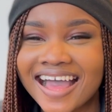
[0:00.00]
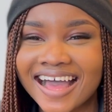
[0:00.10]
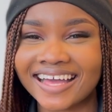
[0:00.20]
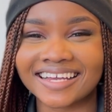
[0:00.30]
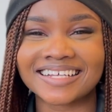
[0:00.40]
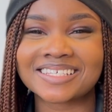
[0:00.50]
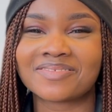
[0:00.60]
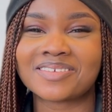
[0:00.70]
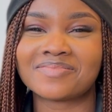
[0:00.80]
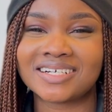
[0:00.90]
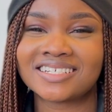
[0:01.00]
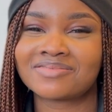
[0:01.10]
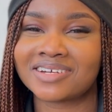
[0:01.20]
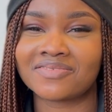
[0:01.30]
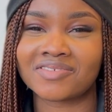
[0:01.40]
I can't even imagine
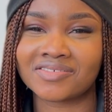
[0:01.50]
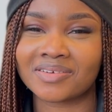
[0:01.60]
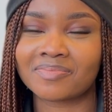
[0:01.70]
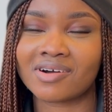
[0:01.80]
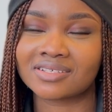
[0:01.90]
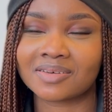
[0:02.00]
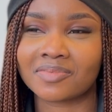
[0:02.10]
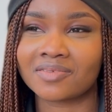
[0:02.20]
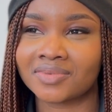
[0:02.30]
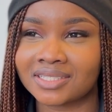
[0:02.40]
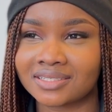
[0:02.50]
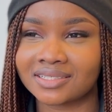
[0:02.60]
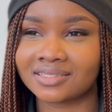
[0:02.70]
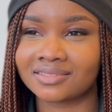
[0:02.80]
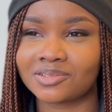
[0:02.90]
what a £400 apartment
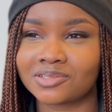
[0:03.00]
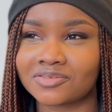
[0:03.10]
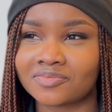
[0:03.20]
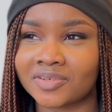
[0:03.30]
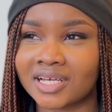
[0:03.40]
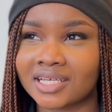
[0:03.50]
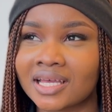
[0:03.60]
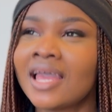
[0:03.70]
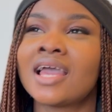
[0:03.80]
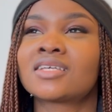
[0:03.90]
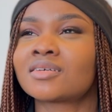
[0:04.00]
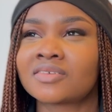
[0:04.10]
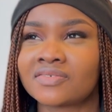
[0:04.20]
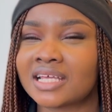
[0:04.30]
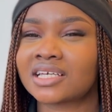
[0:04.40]
in London would be like, especially
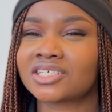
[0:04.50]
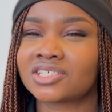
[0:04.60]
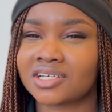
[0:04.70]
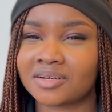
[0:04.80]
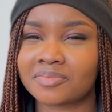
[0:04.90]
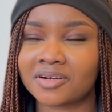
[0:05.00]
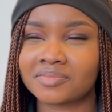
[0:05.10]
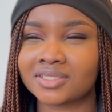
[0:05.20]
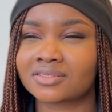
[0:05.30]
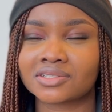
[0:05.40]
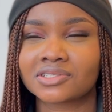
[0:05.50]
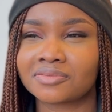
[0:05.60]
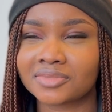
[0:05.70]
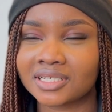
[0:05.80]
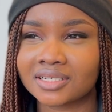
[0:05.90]
if it's like a shared apartment or
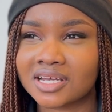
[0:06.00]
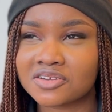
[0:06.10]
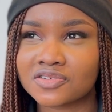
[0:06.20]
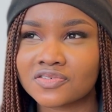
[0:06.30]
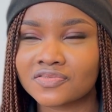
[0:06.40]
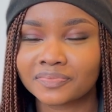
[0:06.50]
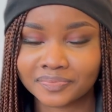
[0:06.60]
something. I don't know.